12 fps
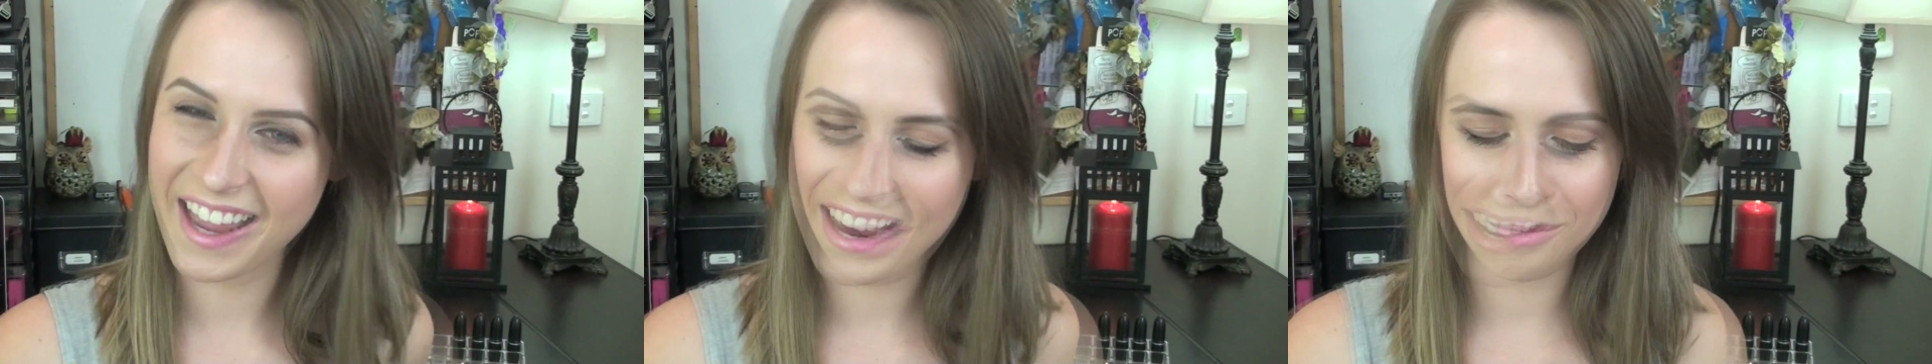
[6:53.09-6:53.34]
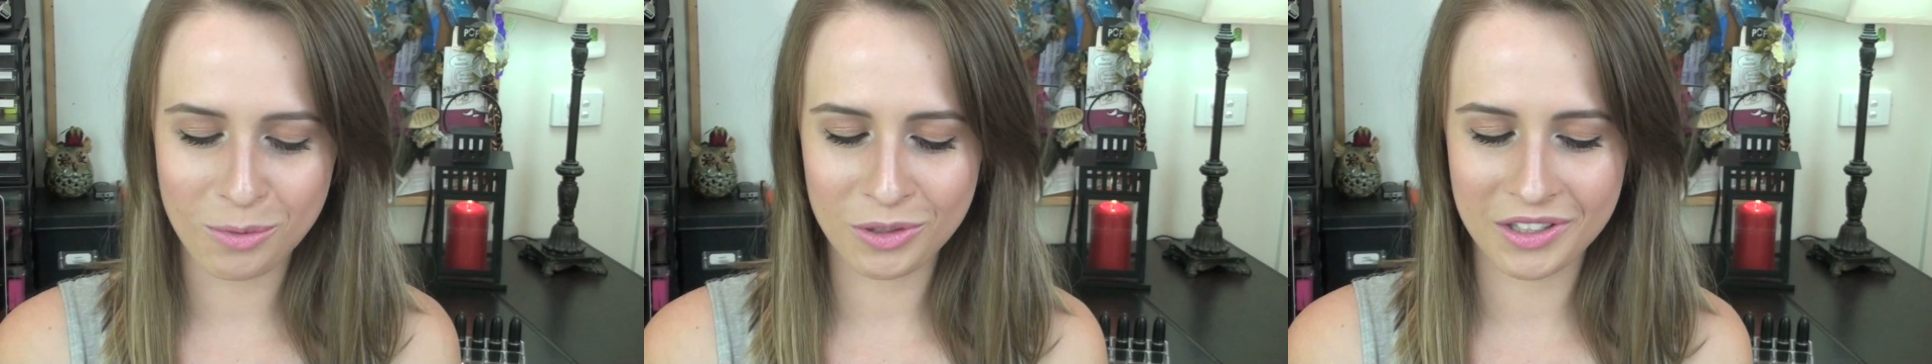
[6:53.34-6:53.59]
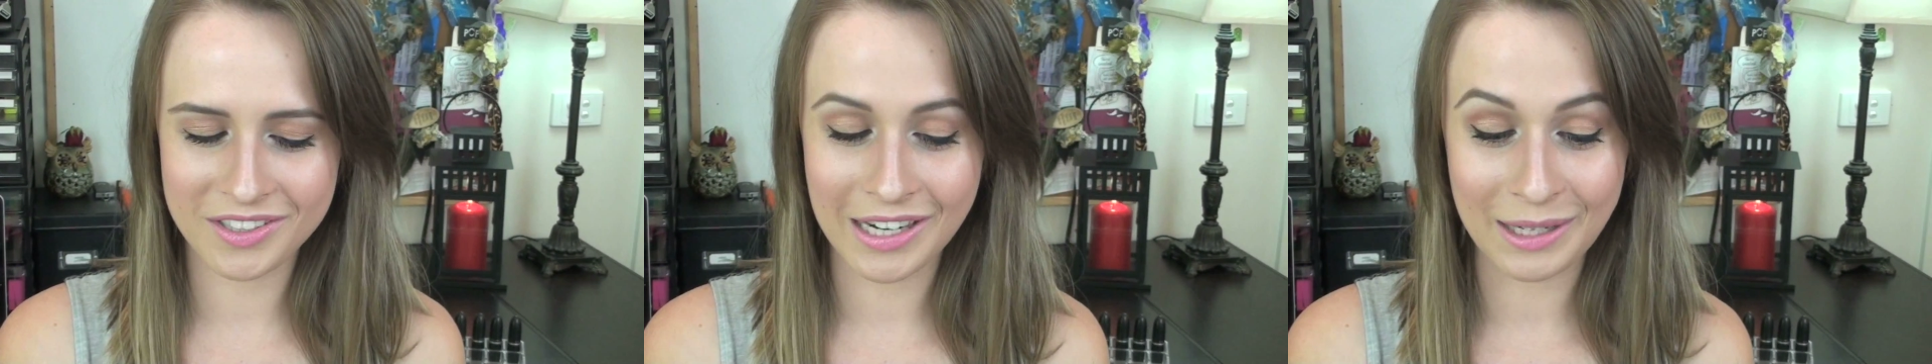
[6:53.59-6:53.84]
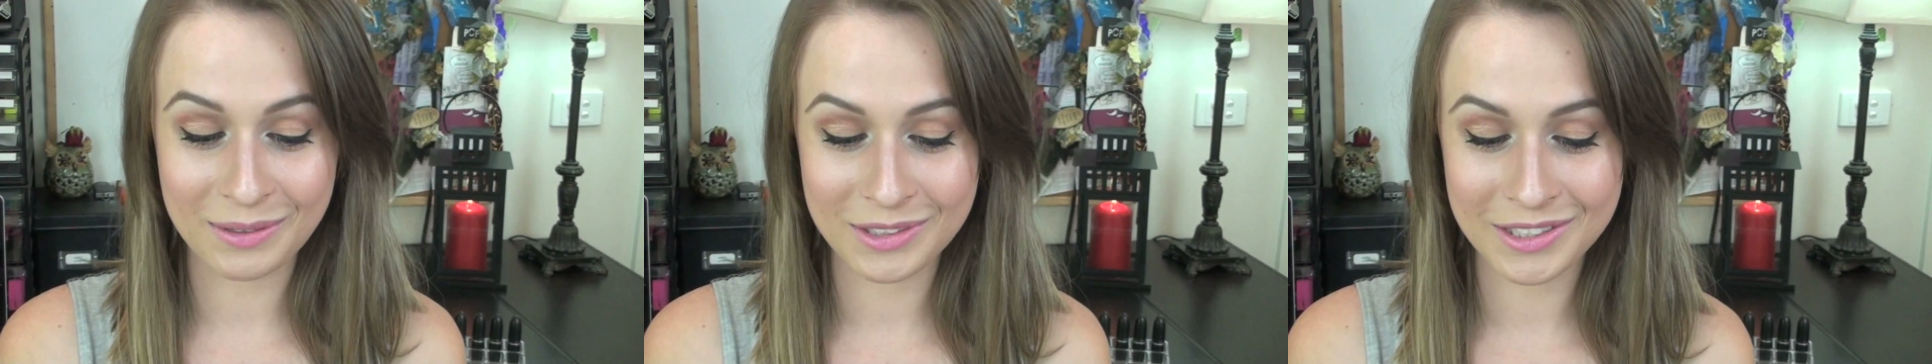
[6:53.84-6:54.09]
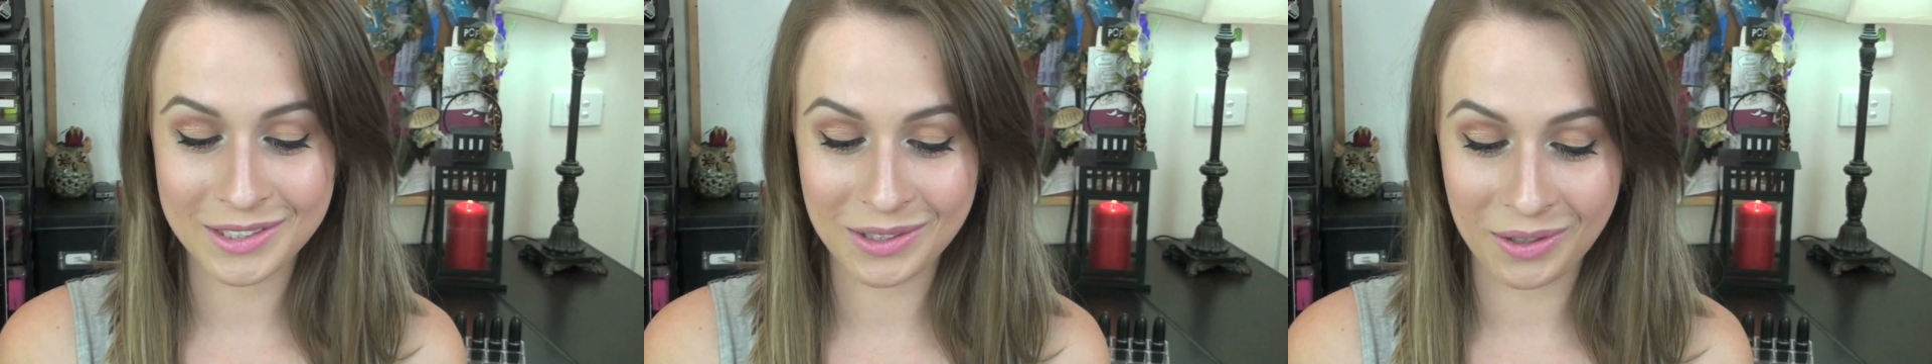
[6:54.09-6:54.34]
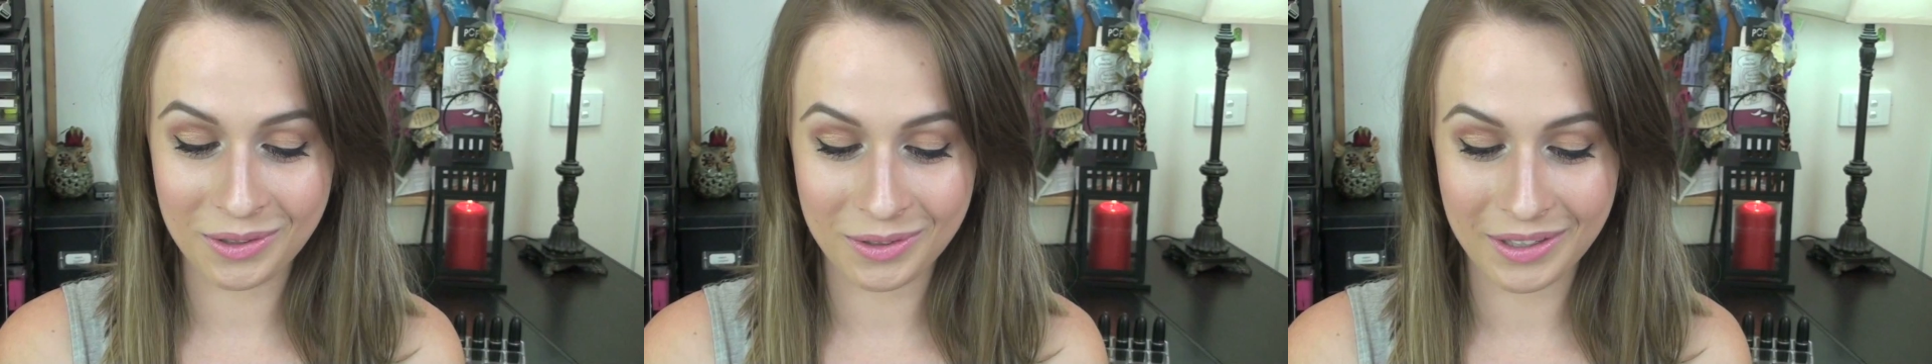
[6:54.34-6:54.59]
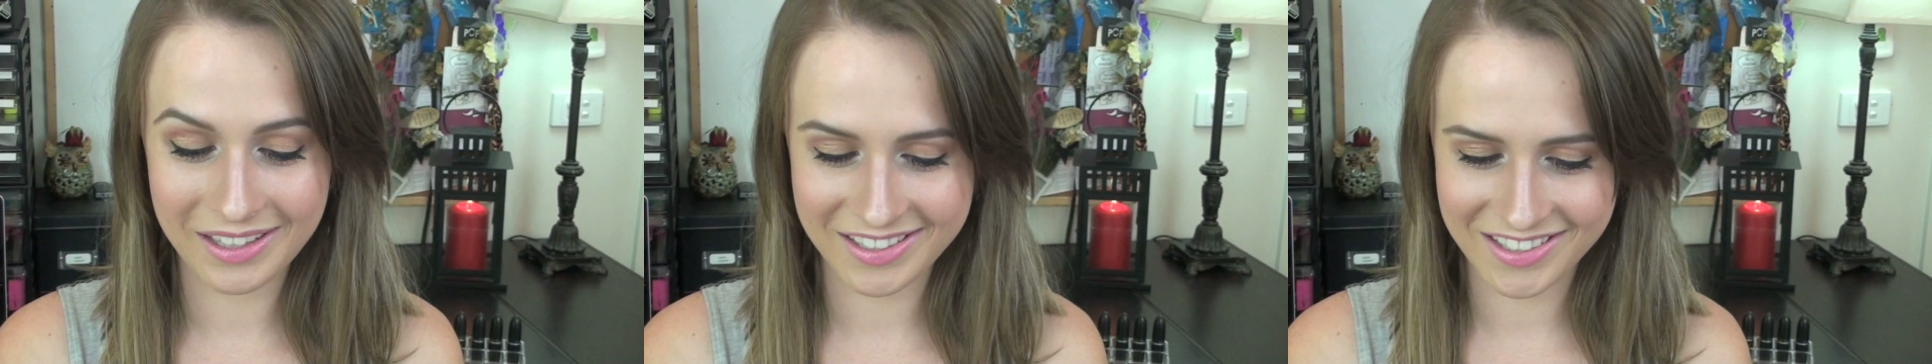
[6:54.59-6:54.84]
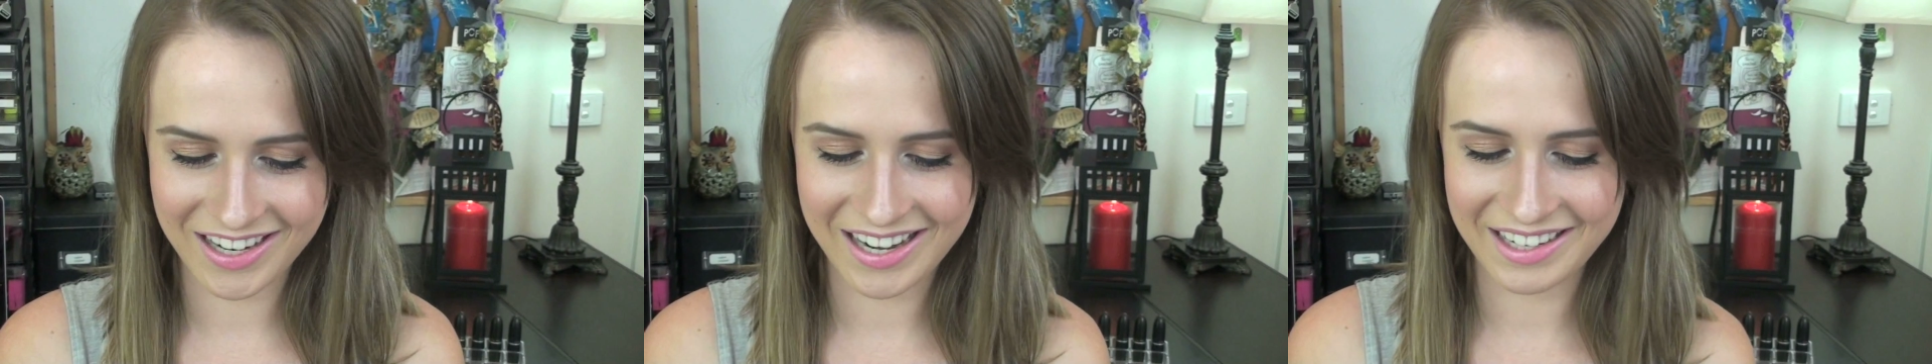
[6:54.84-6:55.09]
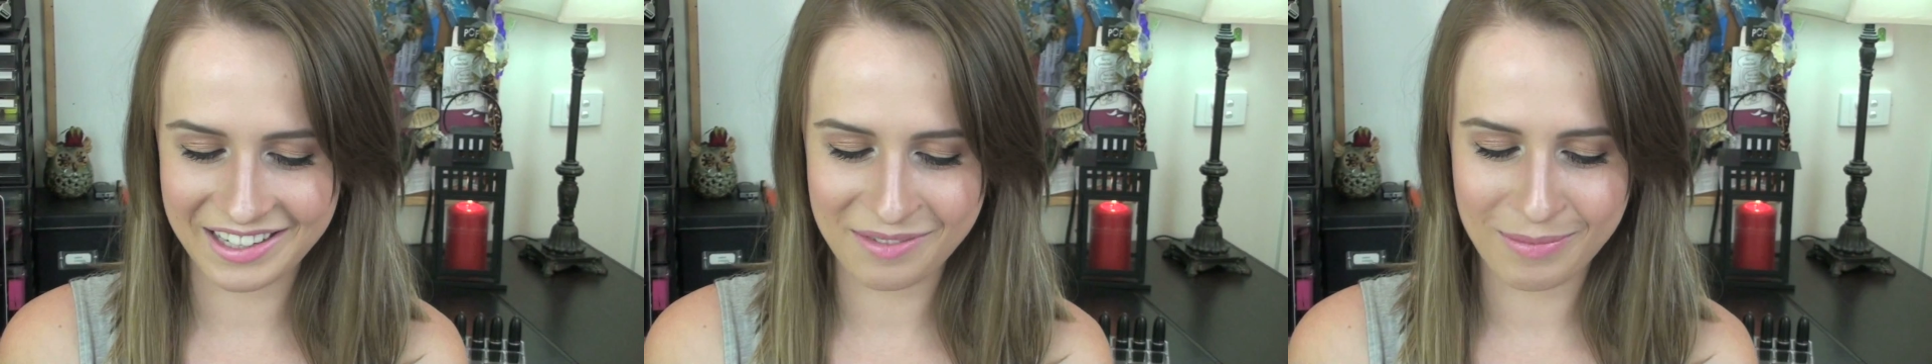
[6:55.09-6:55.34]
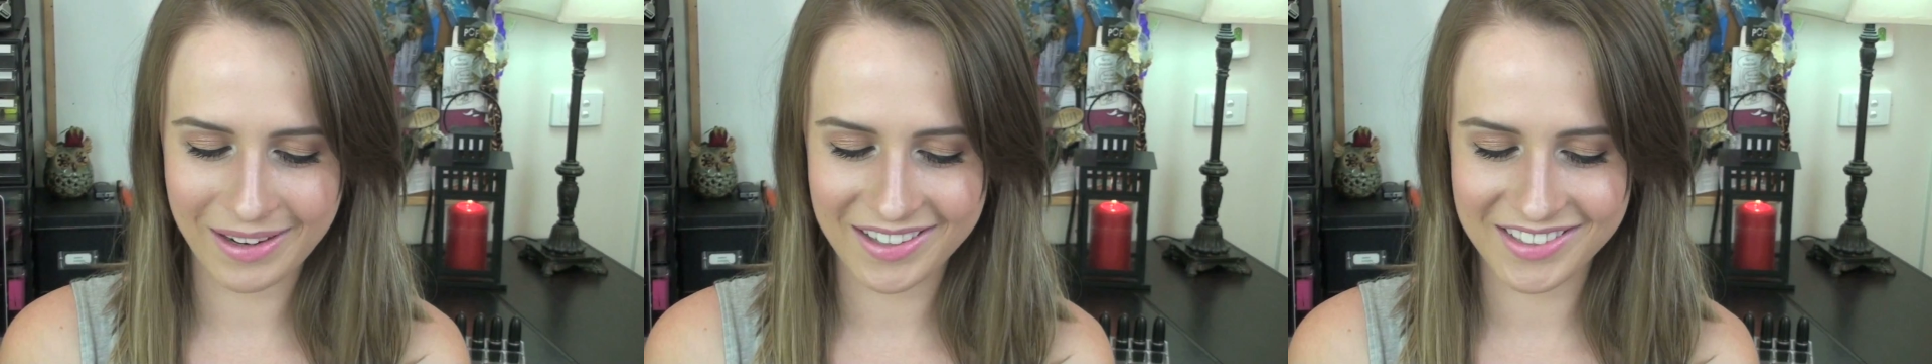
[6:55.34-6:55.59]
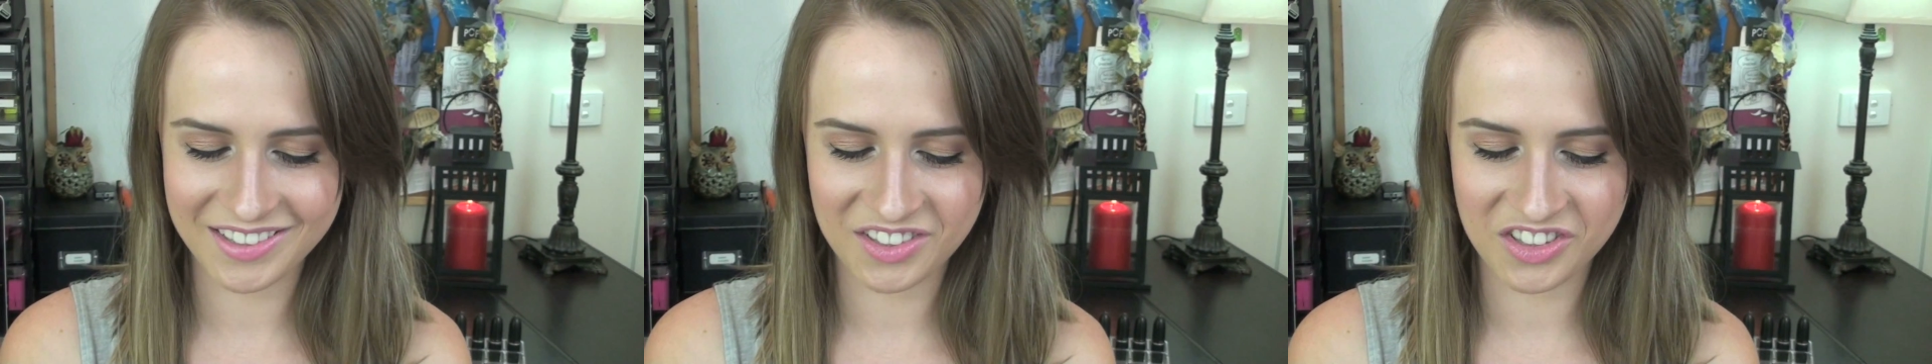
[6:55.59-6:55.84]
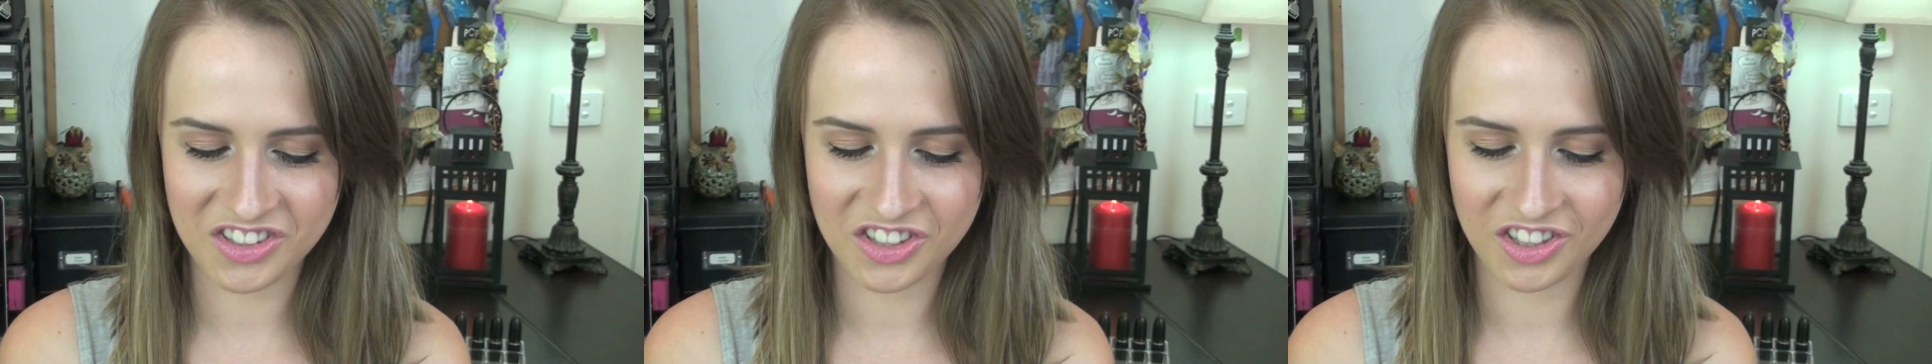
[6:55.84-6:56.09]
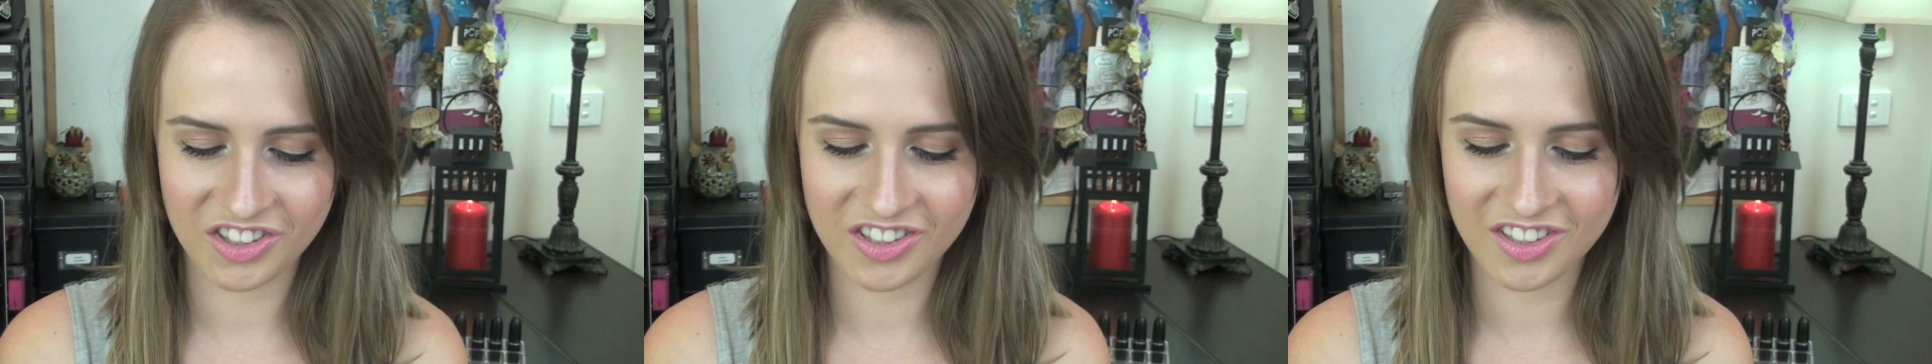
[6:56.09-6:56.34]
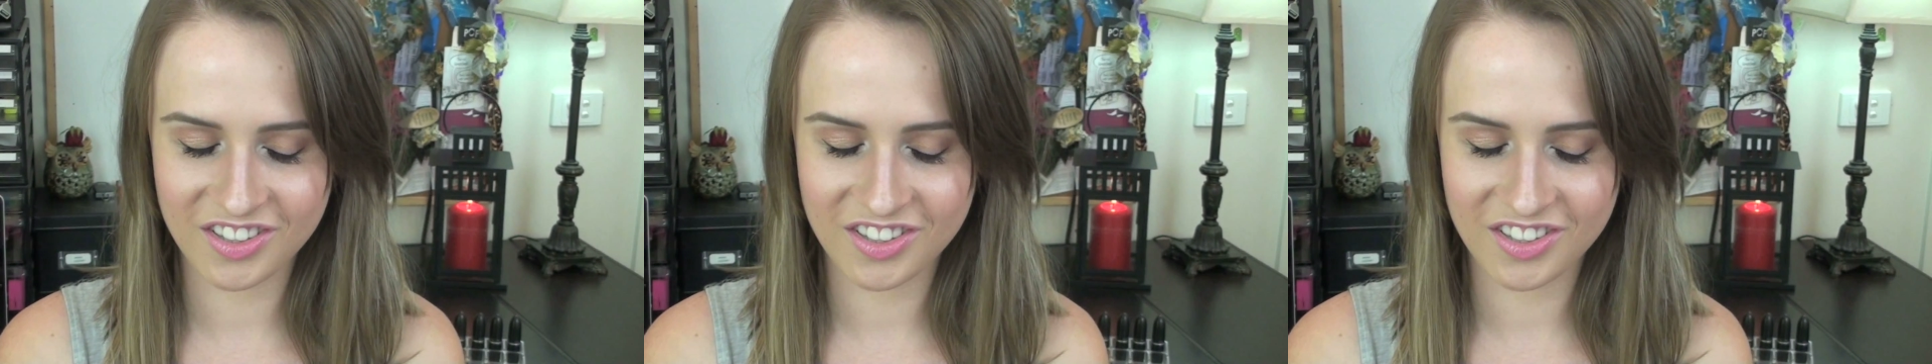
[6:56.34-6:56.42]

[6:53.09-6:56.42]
When I bought this, I was so excited because it's just